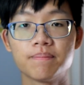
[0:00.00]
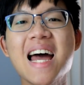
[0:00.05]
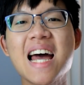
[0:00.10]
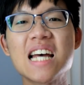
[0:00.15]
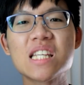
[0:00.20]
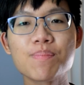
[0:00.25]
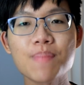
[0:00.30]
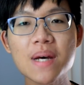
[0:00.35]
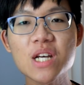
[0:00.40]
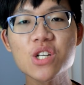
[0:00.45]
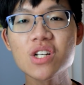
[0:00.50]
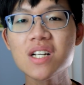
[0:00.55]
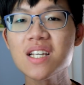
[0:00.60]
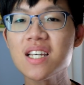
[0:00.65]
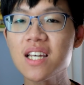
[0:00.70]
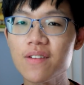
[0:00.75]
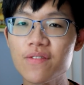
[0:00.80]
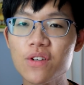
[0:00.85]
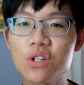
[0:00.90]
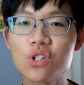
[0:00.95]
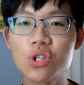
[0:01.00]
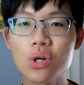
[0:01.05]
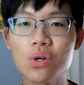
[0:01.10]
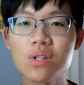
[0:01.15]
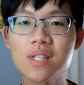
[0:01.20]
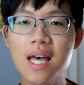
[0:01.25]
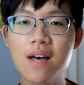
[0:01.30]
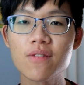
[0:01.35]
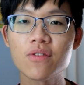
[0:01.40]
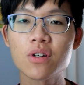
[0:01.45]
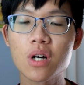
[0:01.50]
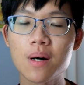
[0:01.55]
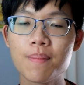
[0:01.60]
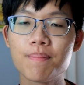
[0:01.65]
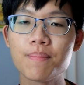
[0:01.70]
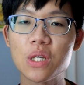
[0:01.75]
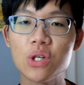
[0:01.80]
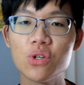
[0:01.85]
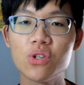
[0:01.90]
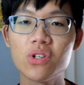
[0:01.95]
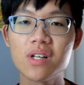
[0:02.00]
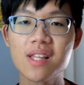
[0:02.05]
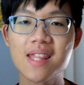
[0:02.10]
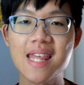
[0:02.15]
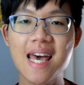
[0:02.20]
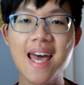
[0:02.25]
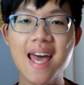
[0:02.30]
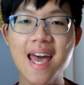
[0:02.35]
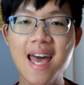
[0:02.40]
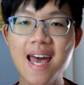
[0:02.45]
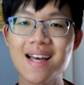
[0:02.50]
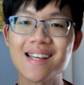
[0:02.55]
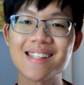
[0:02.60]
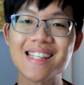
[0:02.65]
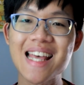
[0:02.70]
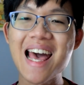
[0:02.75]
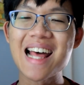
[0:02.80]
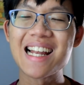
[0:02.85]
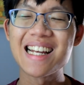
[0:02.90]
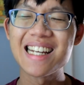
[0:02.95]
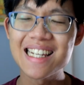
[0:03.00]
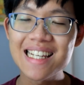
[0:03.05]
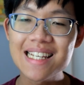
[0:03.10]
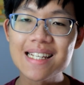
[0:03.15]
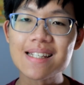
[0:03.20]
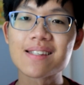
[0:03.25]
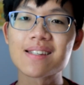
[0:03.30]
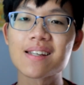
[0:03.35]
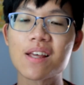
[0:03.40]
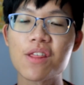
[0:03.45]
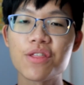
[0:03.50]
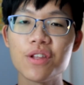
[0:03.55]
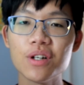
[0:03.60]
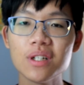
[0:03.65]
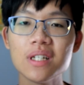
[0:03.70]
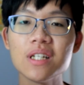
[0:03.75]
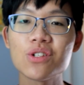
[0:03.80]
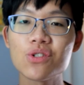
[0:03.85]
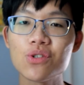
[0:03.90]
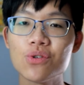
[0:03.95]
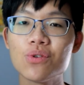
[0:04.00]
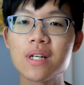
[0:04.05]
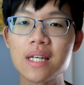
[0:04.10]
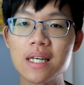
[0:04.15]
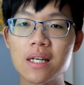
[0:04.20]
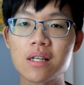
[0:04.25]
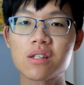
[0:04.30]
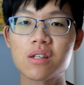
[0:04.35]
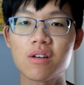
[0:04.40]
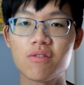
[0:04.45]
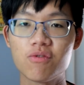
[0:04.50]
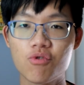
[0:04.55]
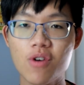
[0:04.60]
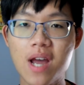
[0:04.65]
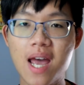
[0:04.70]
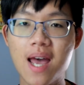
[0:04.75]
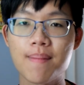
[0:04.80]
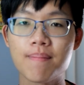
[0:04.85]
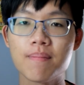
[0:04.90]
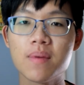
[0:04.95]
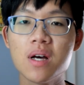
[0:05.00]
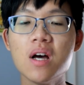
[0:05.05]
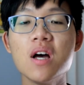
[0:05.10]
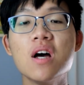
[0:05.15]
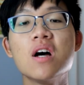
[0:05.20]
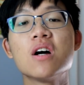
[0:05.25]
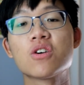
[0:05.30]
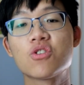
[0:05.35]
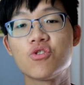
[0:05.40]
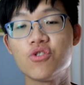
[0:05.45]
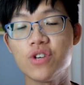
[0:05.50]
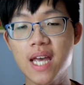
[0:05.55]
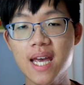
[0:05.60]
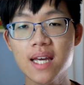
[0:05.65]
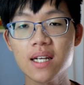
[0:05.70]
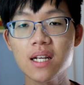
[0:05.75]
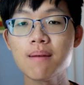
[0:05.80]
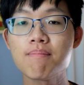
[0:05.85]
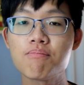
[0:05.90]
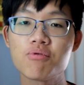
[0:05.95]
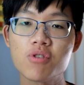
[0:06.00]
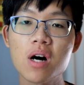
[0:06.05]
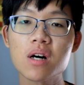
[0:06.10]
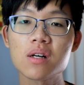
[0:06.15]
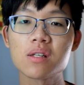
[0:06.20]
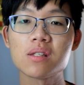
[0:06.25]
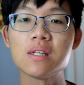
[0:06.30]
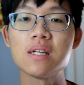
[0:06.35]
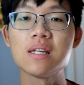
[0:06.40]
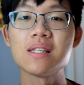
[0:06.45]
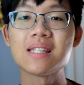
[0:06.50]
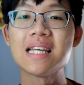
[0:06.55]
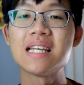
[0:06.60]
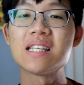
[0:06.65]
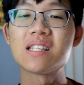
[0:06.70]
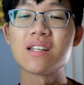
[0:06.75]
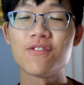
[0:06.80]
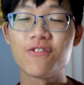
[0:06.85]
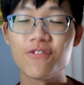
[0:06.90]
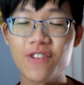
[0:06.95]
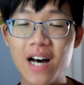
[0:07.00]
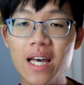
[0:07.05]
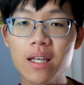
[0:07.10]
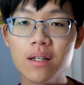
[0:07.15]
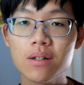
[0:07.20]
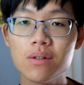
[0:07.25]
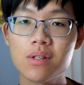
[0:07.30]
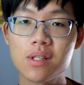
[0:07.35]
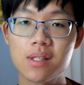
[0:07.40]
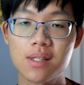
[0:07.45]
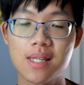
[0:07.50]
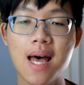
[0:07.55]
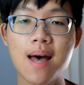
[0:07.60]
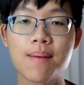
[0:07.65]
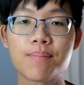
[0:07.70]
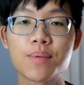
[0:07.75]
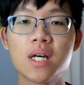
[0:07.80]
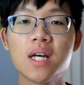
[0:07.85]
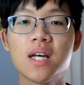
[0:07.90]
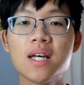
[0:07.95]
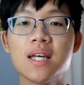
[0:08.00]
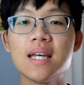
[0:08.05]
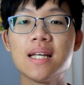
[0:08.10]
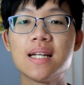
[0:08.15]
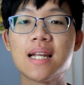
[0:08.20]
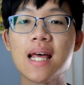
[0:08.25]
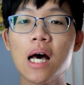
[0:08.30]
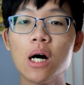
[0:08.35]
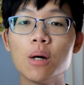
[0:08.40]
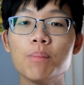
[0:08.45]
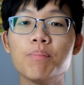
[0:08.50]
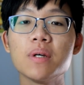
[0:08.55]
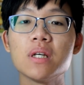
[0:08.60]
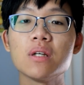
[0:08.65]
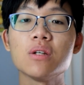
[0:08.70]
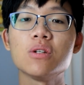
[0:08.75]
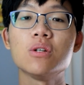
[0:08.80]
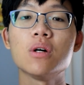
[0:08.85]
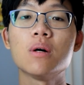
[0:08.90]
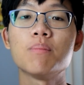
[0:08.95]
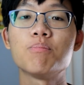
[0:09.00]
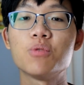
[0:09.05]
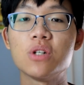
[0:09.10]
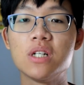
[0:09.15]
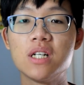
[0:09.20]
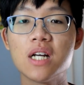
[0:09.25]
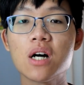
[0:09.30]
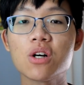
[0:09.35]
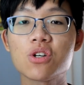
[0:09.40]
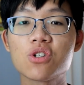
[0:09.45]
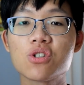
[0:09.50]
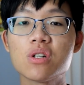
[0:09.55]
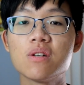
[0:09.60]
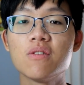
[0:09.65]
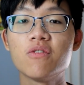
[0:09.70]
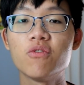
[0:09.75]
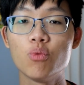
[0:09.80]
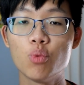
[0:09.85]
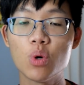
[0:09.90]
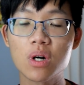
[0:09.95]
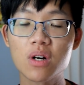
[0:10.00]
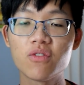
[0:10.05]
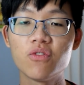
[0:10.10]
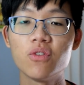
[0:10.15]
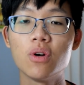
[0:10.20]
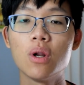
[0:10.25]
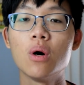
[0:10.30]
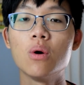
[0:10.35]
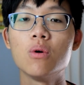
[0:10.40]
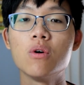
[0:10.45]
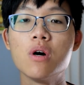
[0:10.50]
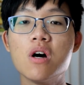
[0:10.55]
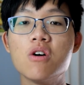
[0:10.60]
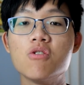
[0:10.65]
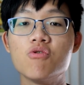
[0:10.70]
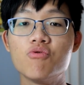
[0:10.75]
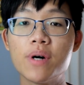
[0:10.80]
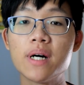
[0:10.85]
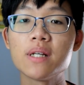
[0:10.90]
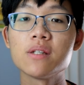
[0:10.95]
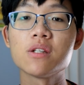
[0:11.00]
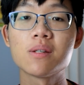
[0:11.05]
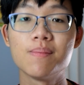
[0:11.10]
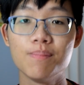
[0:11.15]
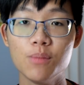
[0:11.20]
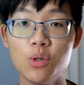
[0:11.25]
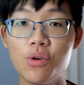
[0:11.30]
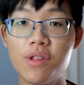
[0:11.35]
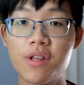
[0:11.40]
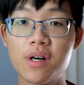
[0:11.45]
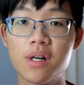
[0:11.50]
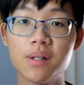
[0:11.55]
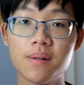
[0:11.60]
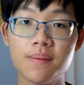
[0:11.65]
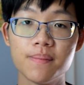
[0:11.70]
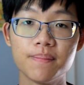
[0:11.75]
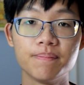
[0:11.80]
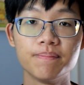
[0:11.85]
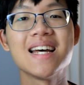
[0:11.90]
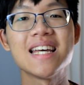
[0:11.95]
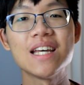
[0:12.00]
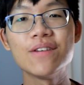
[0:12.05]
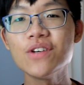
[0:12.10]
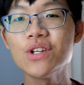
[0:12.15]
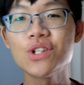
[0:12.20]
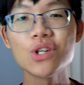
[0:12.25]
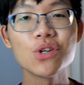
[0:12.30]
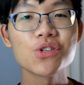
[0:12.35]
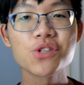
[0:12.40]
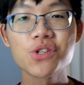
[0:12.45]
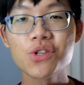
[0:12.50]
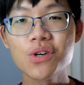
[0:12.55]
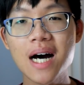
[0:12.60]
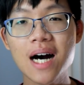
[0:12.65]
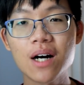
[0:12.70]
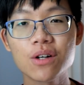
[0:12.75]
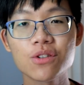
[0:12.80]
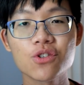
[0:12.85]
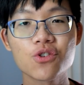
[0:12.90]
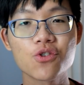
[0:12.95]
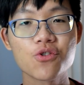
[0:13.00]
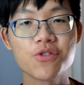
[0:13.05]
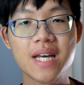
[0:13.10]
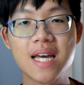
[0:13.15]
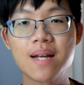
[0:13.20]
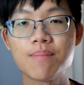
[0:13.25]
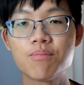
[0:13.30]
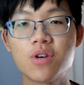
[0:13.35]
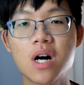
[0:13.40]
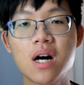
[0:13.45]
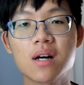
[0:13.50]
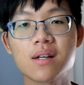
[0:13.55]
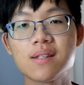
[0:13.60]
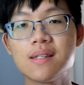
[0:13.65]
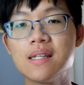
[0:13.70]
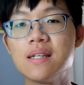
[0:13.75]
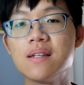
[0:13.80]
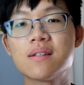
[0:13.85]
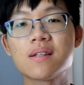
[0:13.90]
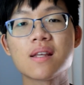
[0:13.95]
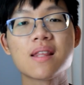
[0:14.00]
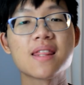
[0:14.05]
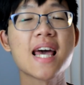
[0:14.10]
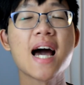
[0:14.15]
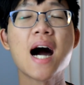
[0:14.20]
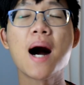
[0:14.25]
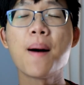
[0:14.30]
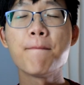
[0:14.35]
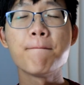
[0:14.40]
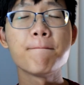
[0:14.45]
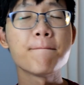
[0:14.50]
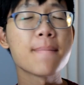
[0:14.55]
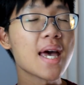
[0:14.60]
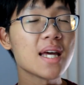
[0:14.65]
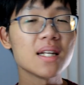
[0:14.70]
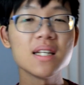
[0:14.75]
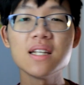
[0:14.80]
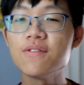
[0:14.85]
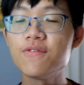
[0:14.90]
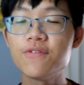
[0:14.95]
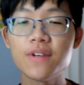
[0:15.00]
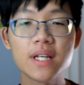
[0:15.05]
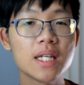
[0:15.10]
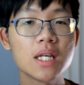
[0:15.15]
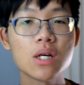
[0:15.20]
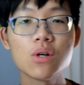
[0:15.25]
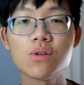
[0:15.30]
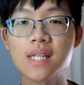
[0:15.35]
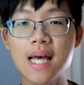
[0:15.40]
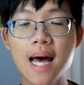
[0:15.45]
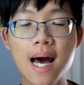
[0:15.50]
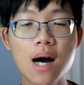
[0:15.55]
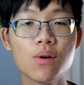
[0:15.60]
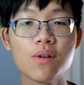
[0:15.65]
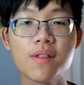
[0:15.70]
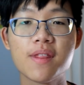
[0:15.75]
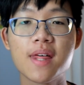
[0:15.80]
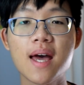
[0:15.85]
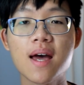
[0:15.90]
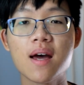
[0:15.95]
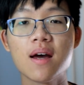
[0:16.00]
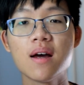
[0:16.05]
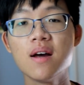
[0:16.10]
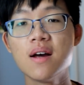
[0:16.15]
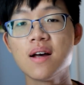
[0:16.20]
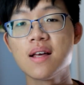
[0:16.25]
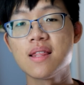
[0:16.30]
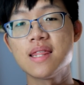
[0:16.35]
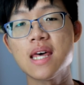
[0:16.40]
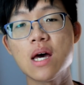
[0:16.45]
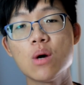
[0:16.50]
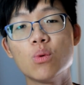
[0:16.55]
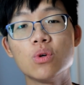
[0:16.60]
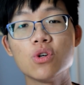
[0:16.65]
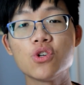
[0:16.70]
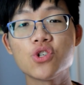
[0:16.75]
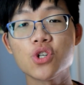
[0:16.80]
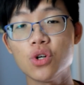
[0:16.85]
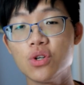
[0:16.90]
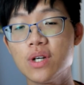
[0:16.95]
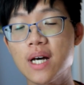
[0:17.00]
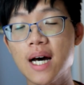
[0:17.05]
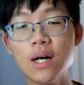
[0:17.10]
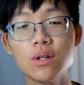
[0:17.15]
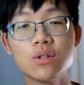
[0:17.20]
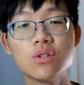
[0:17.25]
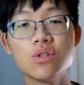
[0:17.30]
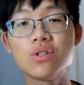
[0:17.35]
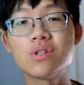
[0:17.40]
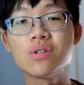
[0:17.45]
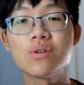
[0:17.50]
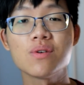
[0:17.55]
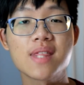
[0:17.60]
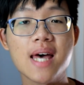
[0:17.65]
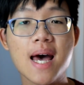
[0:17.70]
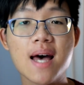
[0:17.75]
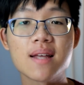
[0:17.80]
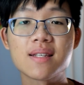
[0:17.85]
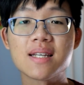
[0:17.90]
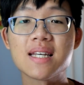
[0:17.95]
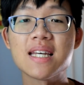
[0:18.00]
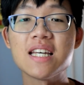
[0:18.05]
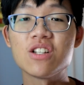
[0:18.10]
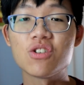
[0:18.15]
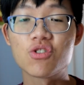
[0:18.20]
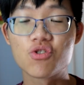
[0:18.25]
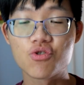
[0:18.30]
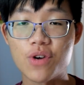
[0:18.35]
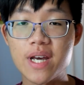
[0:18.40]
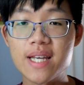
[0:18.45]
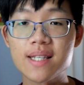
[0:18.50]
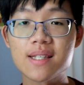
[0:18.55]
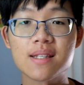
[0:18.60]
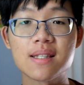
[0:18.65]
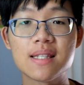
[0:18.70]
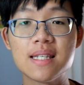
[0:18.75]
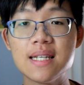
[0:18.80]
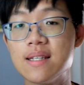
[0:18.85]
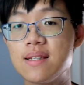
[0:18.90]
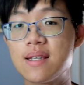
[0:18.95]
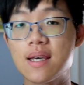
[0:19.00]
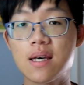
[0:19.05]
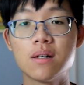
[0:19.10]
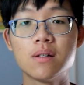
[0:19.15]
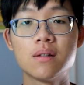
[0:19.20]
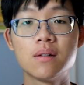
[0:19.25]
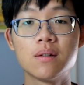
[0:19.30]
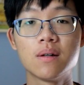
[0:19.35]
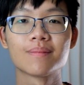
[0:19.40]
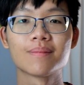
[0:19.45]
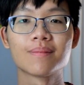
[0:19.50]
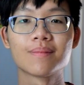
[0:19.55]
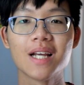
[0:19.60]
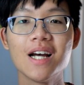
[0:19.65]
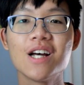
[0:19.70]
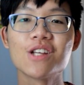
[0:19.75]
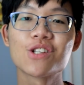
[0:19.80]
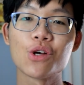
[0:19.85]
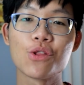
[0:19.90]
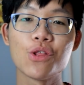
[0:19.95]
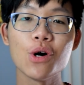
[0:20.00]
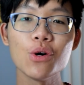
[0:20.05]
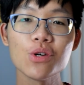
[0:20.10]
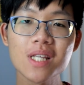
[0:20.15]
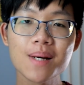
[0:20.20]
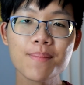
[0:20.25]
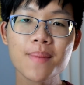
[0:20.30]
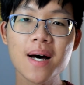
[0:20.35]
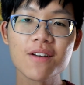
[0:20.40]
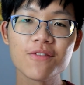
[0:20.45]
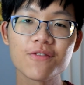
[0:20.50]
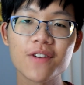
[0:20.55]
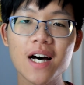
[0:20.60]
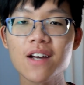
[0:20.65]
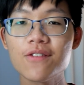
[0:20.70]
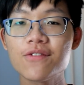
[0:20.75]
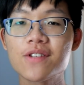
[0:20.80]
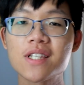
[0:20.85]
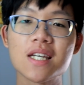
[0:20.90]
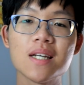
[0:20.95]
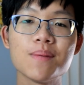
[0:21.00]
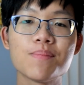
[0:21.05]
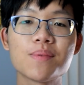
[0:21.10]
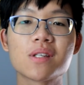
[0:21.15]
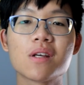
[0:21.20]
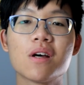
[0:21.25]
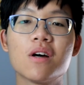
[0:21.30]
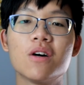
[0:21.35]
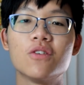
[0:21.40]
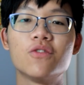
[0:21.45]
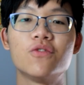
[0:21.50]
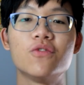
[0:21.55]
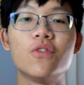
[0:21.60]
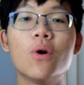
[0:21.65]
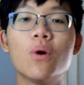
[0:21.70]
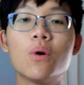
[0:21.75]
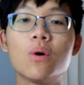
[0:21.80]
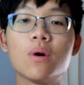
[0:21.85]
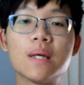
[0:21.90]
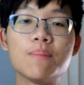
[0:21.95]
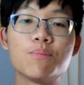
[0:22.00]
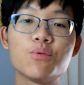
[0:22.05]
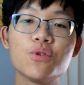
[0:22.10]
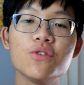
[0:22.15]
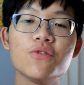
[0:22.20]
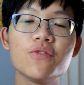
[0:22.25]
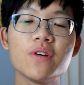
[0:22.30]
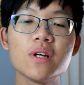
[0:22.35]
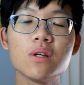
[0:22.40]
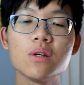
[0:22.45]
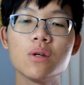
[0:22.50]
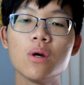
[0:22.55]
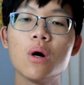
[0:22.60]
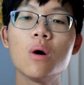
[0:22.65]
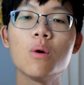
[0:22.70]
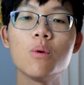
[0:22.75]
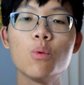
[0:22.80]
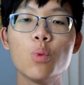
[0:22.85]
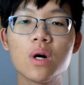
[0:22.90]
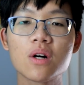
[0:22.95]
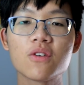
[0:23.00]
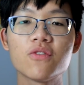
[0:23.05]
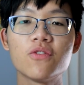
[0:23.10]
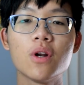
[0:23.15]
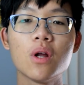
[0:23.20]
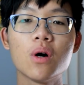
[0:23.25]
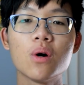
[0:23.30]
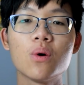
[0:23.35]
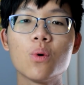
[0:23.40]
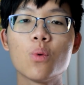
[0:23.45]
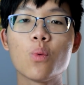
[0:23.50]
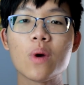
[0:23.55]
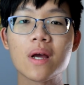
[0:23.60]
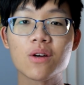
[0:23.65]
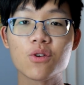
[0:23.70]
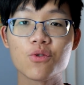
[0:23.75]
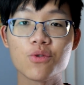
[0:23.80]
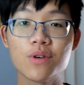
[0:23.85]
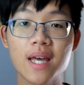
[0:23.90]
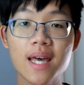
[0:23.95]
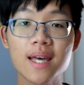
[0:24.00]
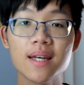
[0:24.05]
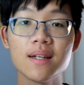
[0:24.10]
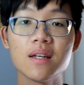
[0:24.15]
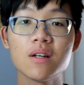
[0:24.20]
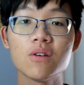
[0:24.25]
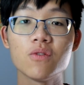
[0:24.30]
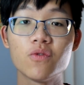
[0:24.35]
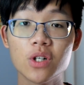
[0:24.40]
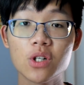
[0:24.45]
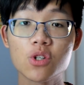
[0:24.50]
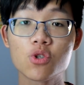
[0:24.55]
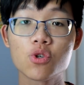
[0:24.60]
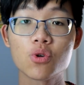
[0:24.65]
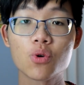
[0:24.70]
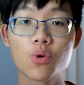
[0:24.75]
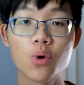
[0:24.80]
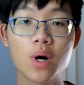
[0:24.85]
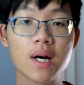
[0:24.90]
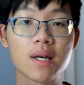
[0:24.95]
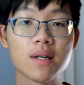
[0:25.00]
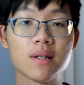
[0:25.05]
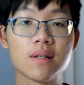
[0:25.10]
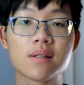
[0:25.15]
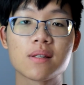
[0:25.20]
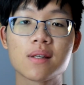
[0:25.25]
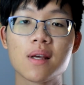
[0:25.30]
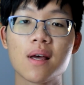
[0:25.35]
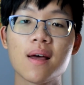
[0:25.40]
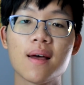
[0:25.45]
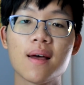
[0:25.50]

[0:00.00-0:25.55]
Especially if you don't have a computer that has at least 32 gigs of RAM, creating proxies is a vital step in helping your production workflow run smoother. If you don't know how to create proxies, there are many videos out there that will show you how to do that in great detail. So those are my 5 tips for improving your workflow when creating virtual choirs.